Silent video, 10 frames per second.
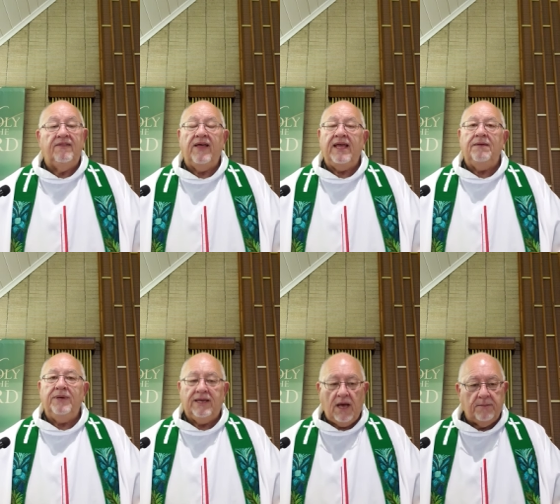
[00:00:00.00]
they
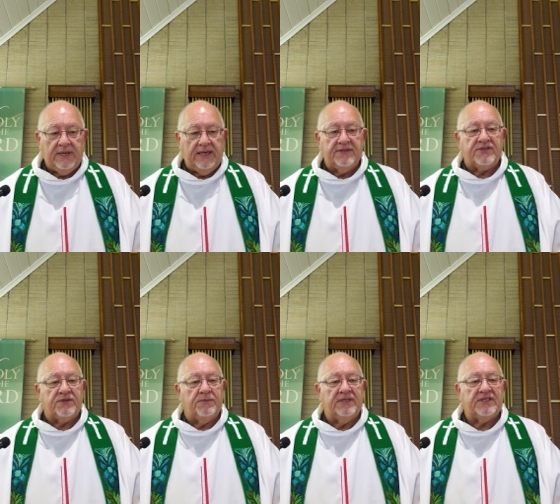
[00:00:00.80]
become
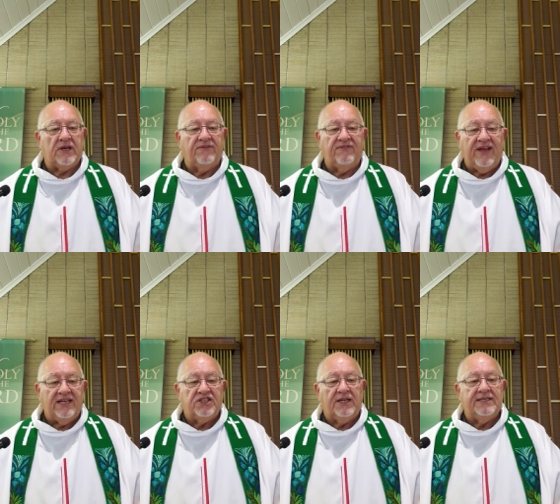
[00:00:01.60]
instruments of
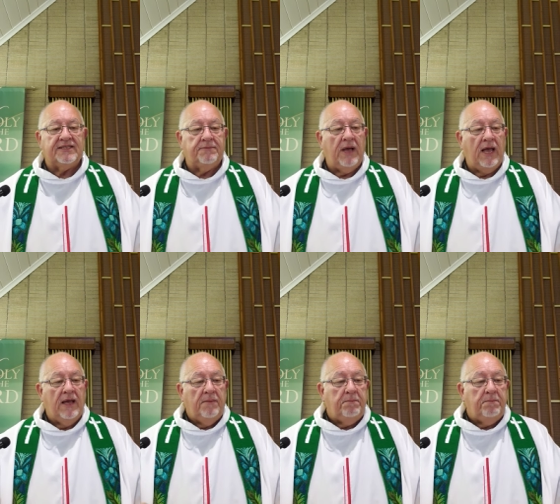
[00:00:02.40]
evangelism,